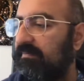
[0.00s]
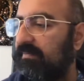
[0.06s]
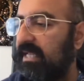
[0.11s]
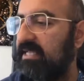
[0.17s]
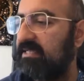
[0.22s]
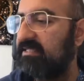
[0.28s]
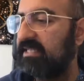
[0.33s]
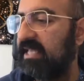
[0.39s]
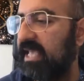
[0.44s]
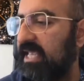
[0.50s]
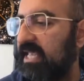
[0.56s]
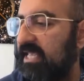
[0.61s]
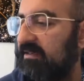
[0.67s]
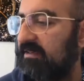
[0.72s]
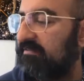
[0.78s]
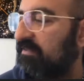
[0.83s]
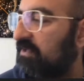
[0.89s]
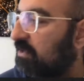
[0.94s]
let's say
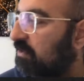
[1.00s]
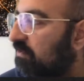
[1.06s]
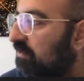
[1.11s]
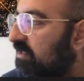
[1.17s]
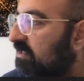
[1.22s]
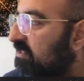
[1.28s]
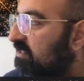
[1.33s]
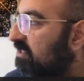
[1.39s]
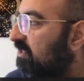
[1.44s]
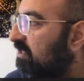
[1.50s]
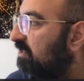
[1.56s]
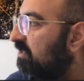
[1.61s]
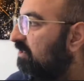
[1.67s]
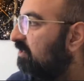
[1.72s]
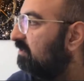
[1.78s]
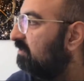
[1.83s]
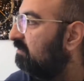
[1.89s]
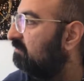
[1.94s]
if you want
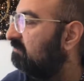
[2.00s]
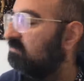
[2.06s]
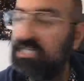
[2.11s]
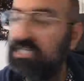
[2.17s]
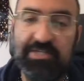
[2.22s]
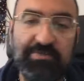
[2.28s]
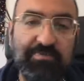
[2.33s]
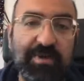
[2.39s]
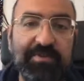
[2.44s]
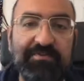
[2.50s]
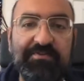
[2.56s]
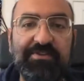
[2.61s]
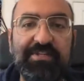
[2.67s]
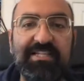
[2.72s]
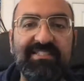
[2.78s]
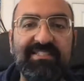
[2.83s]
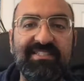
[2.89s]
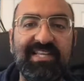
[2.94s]
to teach
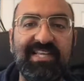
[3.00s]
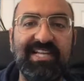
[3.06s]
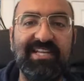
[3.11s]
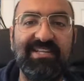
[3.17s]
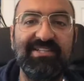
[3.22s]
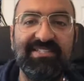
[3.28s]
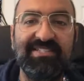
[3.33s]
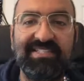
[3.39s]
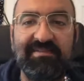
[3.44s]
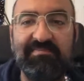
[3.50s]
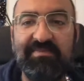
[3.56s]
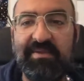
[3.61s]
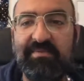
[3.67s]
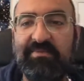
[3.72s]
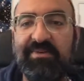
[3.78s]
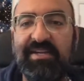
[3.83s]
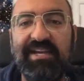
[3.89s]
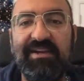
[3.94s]
mindfulness, I know some
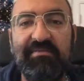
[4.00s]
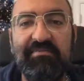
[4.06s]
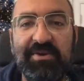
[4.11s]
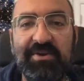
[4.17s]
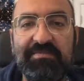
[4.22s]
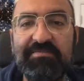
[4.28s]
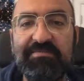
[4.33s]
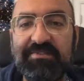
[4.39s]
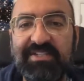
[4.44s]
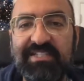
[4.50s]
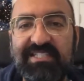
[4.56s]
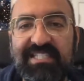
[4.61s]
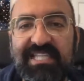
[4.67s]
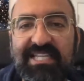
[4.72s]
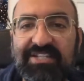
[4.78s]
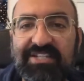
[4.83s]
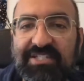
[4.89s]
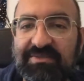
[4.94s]
people here are mindfulness
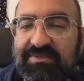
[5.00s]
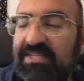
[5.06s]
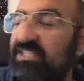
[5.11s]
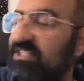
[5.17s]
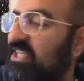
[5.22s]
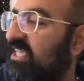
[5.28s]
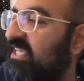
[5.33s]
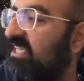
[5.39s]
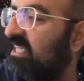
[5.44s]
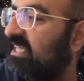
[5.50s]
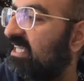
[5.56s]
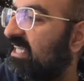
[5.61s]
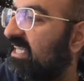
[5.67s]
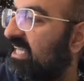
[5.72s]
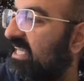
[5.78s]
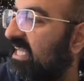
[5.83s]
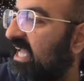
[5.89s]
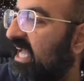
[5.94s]
teachers watching,
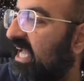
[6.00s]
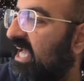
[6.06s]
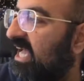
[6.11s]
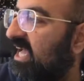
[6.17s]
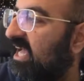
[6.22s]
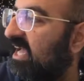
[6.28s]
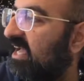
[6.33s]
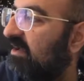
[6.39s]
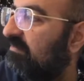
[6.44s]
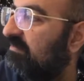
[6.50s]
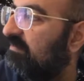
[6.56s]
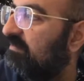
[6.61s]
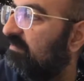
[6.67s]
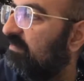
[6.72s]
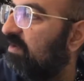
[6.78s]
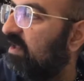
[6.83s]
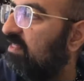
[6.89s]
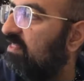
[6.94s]

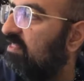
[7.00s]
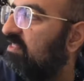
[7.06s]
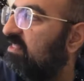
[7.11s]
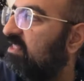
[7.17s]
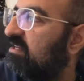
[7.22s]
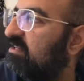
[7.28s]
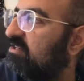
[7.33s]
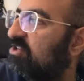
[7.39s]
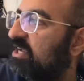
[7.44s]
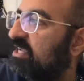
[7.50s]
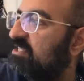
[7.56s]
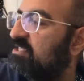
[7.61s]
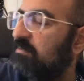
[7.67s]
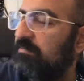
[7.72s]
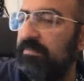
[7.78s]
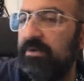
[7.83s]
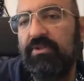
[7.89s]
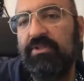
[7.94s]
rather than trying
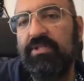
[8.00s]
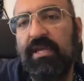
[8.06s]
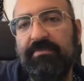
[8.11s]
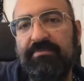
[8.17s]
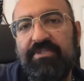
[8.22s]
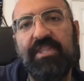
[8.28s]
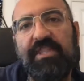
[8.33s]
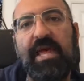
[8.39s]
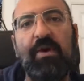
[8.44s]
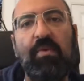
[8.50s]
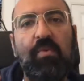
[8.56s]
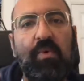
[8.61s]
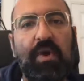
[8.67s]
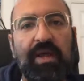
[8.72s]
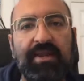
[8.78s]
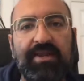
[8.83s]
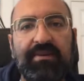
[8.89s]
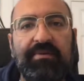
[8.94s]
to build up to that
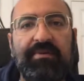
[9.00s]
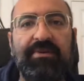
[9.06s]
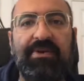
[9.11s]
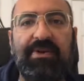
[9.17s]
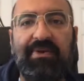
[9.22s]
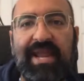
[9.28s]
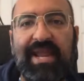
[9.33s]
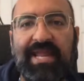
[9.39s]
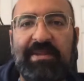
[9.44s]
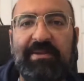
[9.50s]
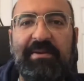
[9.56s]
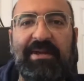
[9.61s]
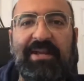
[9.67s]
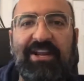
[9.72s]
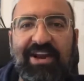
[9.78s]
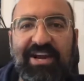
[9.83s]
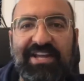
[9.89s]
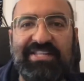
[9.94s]
one great
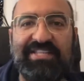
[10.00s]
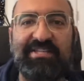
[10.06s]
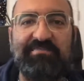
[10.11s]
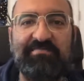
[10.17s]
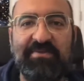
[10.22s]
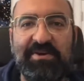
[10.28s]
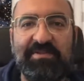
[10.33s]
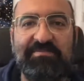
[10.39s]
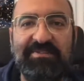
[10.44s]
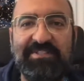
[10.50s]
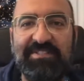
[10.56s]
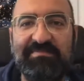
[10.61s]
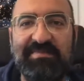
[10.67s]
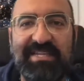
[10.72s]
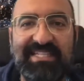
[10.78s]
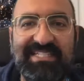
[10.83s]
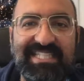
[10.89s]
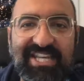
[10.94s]
guided mindfulness
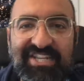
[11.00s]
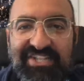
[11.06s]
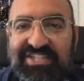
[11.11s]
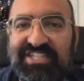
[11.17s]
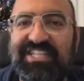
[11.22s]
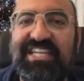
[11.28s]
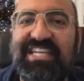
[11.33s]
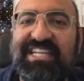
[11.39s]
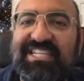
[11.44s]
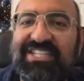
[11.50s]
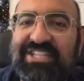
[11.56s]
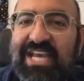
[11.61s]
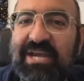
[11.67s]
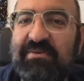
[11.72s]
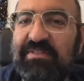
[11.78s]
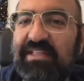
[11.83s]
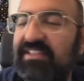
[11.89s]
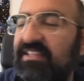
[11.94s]
meditation you're going to
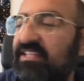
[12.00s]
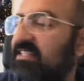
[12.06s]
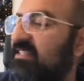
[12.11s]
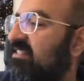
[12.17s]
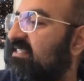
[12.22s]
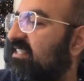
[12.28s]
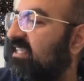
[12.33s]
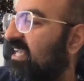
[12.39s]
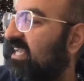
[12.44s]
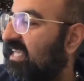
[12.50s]
share with others,